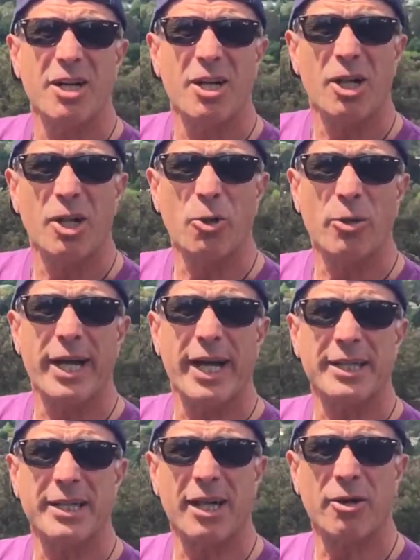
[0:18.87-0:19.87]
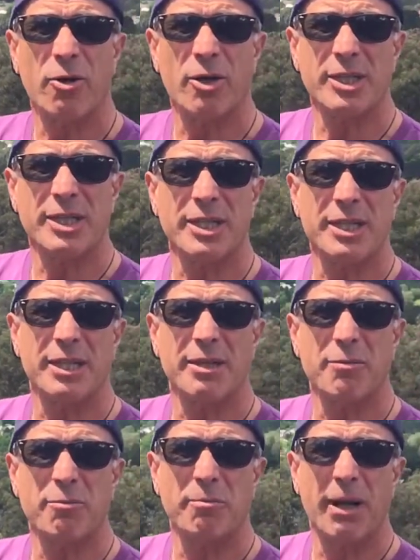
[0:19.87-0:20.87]
lookout across
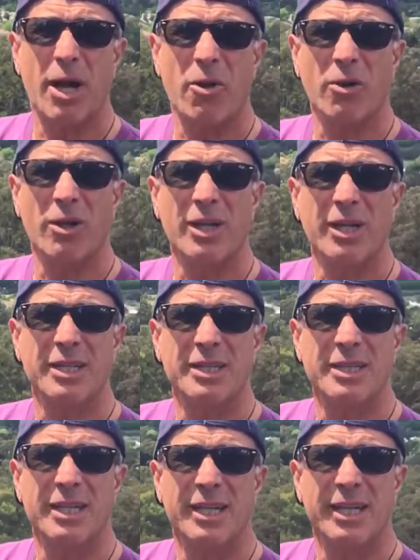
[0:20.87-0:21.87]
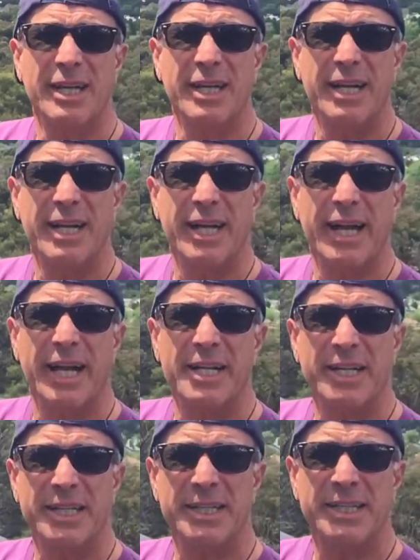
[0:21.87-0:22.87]
Bowral, and you
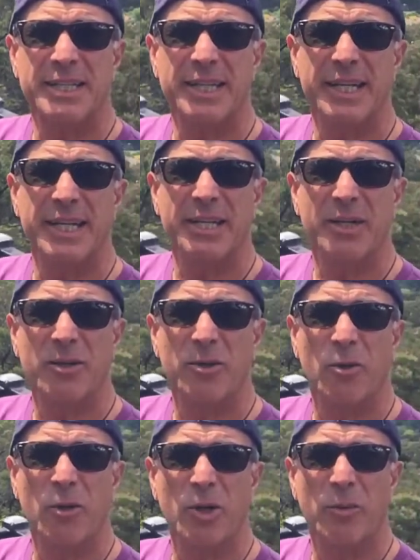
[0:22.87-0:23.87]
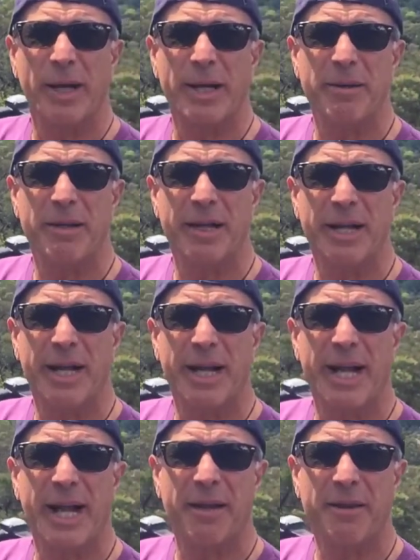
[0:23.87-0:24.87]
can see all the way
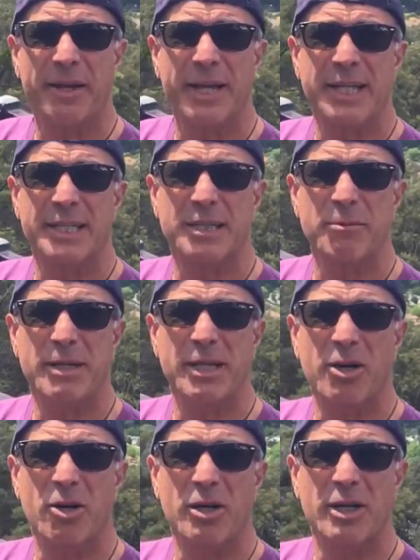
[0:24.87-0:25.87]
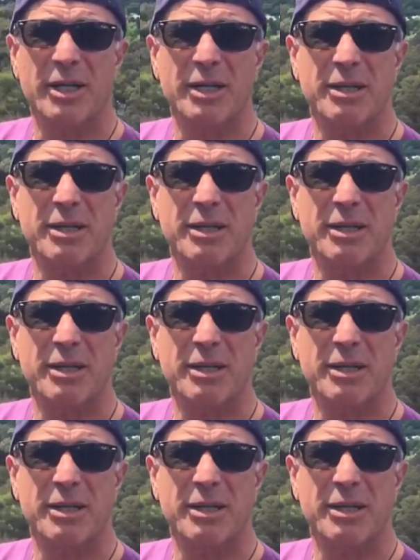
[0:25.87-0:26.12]
out there to Mittagong,